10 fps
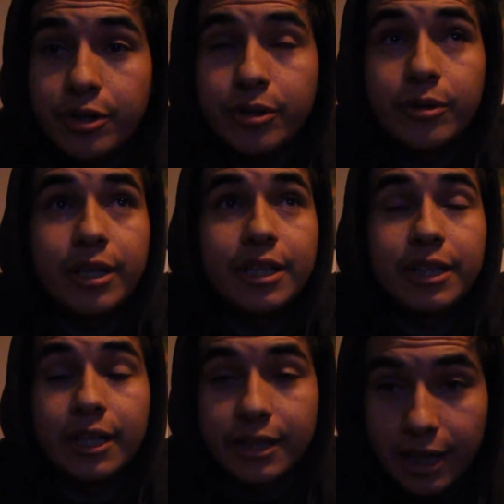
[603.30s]
you,
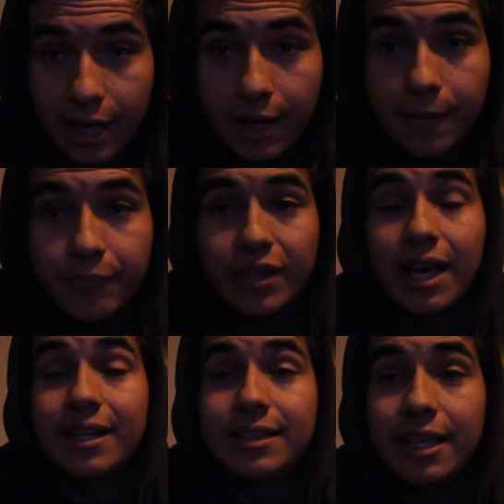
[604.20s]
anything like that,
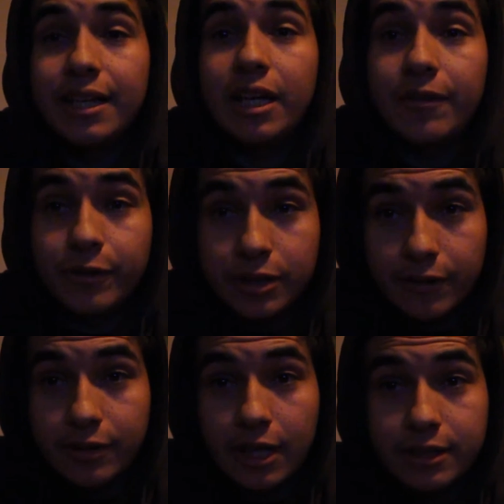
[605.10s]
and take care of
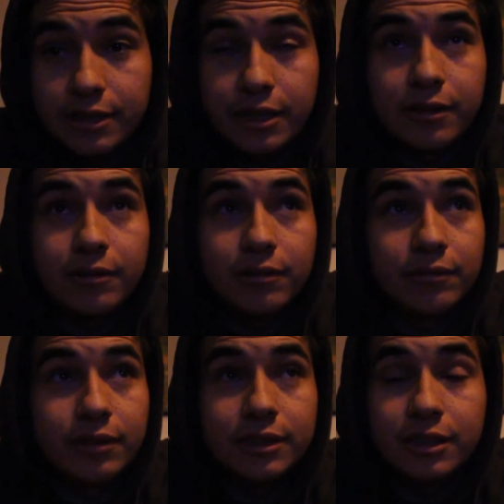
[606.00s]
yourself, guys. You know,
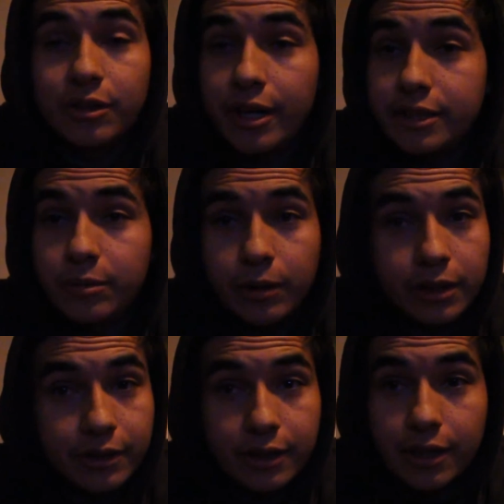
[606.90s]
this is a crazy
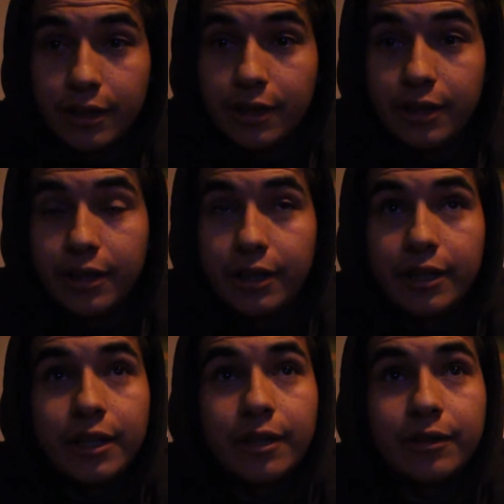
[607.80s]
world out there.
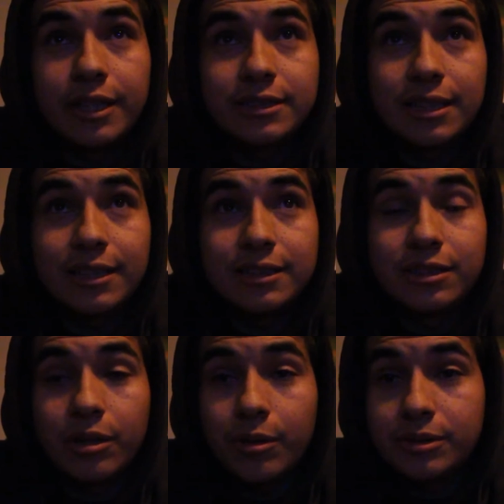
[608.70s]
You know, things like this
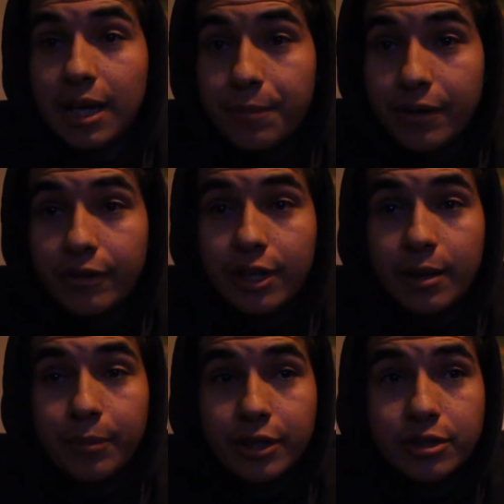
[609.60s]
don't always happen every
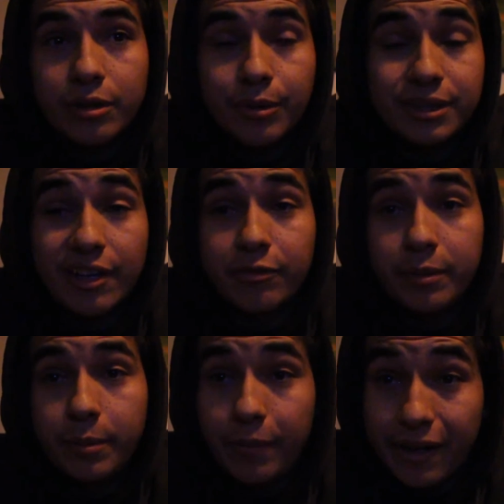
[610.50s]
day, but you always have to
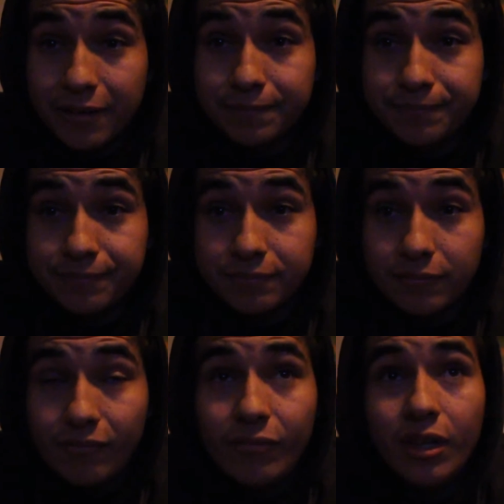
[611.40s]
be prepared.
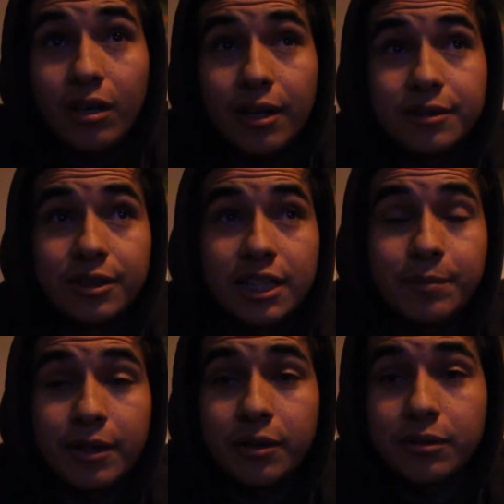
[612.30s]
All right, so
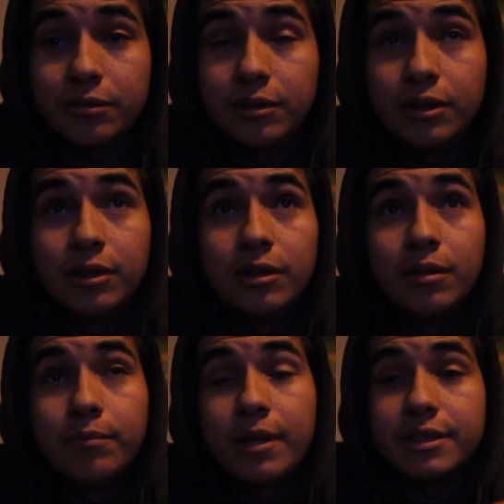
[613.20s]
that's my little
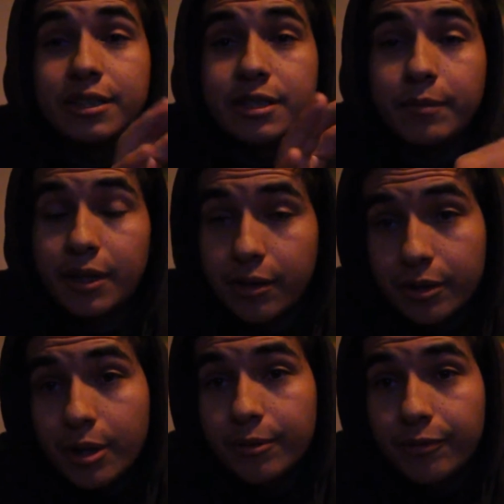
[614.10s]
message, my little
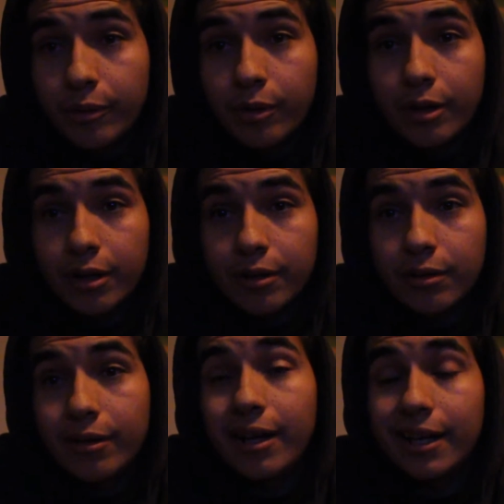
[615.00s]
note
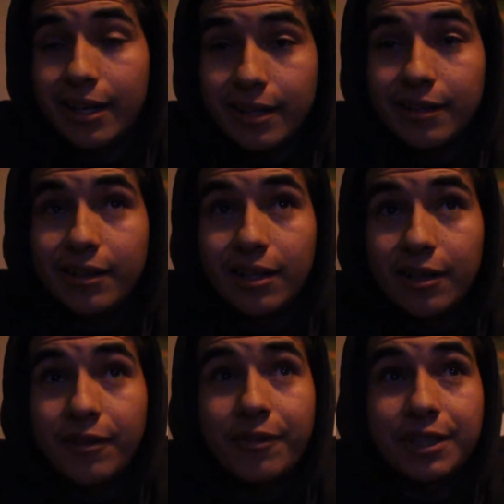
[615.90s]
for, again,
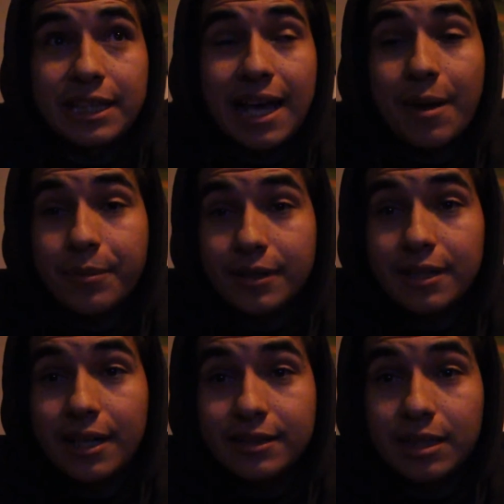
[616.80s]
of everything that happened
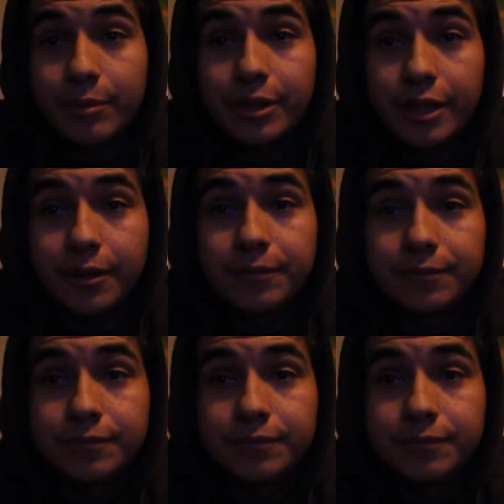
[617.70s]
today in San Bernardino.